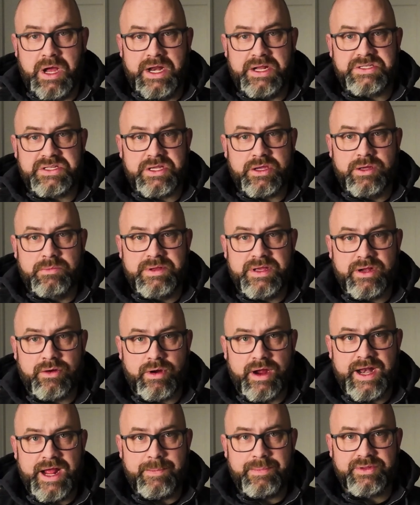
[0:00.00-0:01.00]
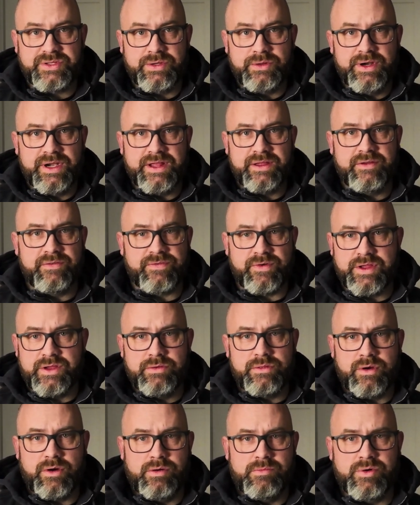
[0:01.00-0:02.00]
honestly could be a great opportunity for
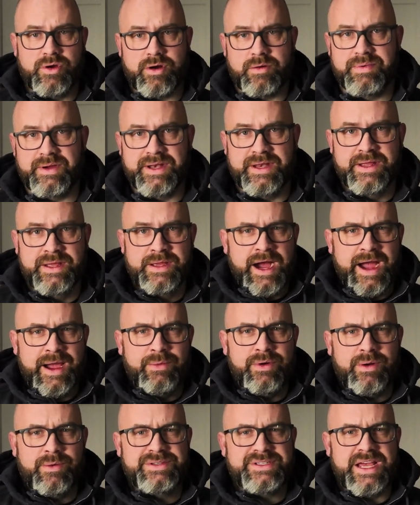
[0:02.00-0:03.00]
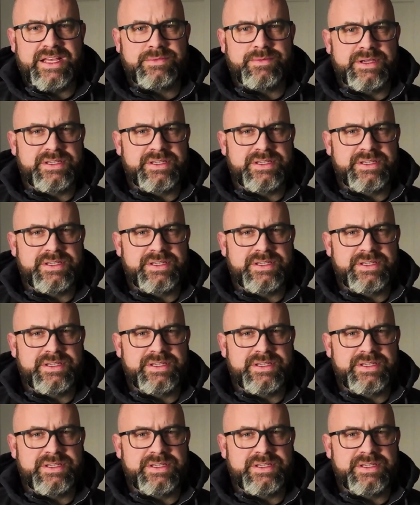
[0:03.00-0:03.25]
you, the homeowner. But I would always ask